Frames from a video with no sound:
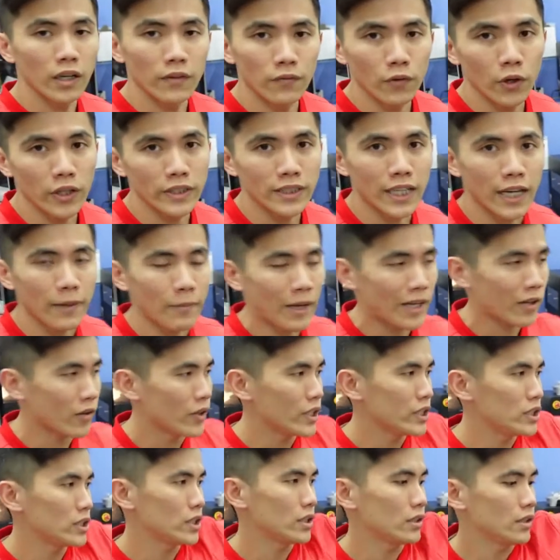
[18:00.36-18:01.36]
avoid dye
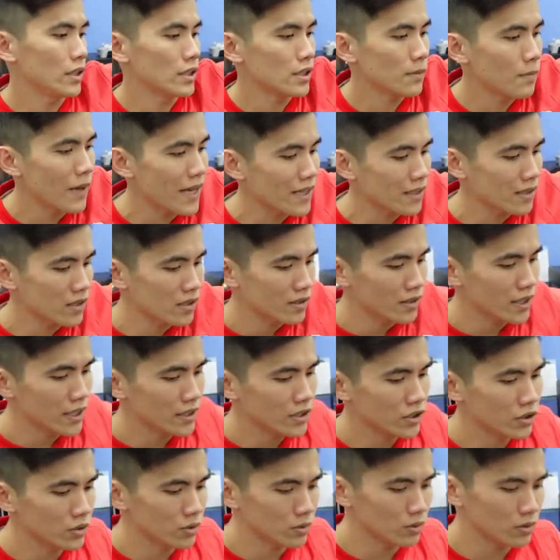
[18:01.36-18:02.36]
migration, it's best
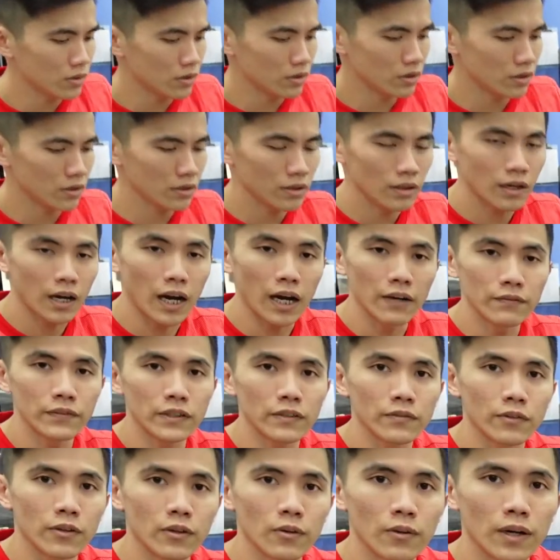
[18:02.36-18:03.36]
that you
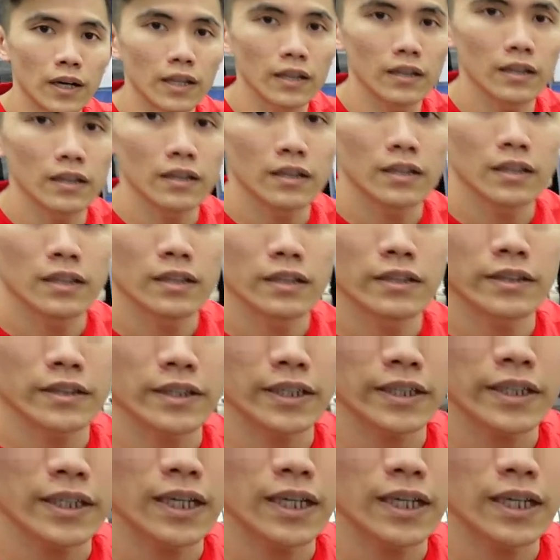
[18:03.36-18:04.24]
hover for a while. Okay,